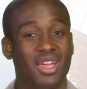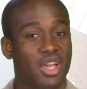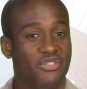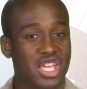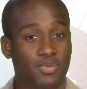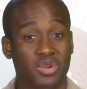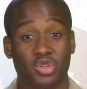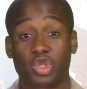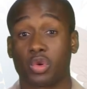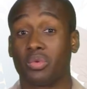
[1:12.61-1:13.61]
Advancement
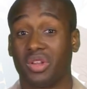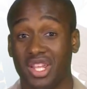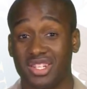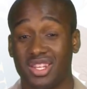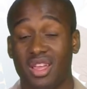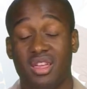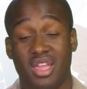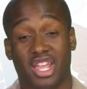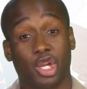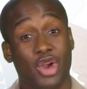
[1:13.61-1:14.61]
results were released,
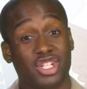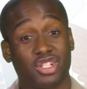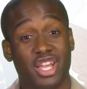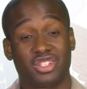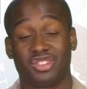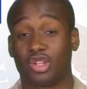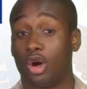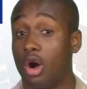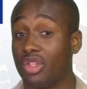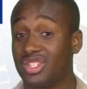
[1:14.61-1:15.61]
and congratulations to
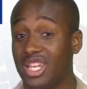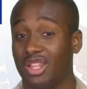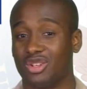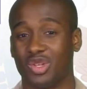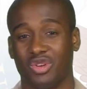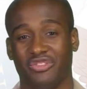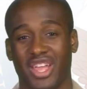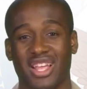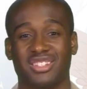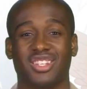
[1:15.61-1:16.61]
all the sailors who
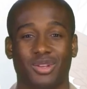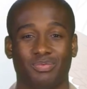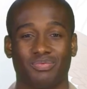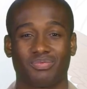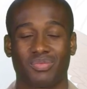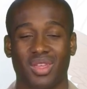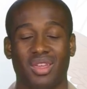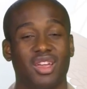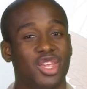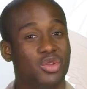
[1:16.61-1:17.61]
advanced.
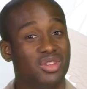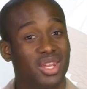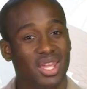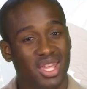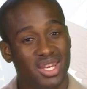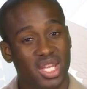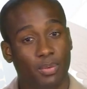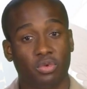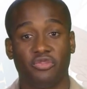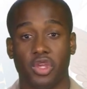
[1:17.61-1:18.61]
You can get an
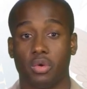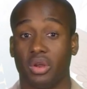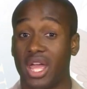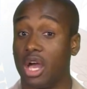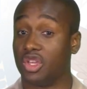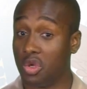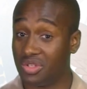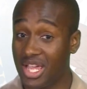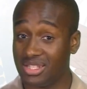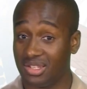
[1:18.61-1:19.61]
in-depth review on how you
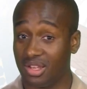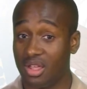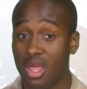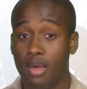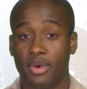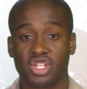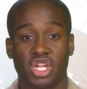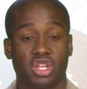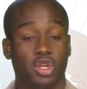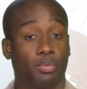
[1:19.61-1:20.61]
tested by
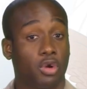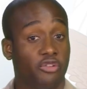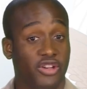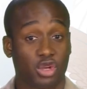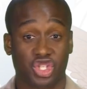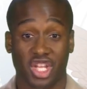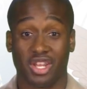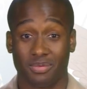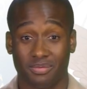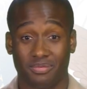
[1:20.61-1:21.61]
checking your profile sheet.